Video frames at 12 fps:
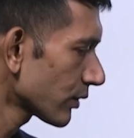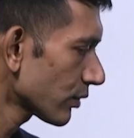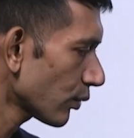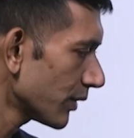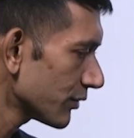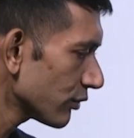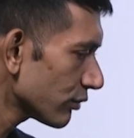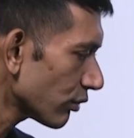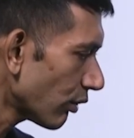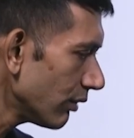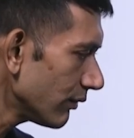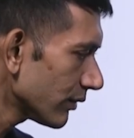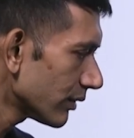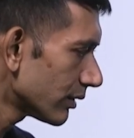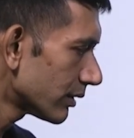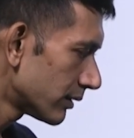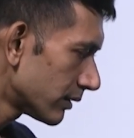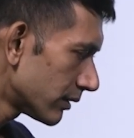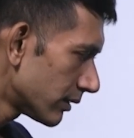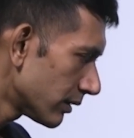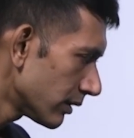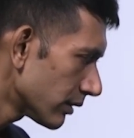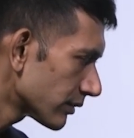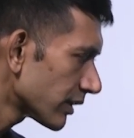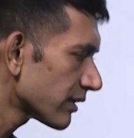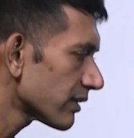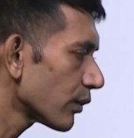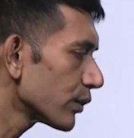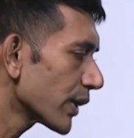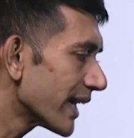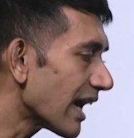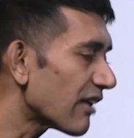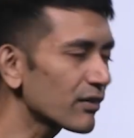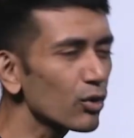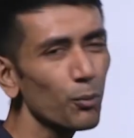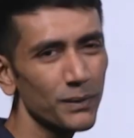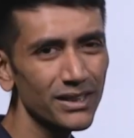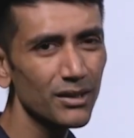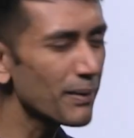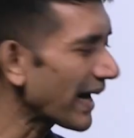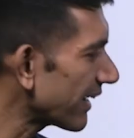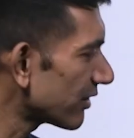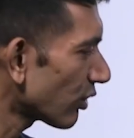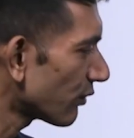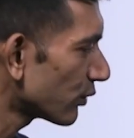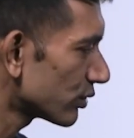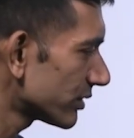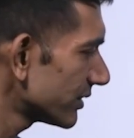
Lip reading: Once you solve, this is how you get after opening the brackets, of course.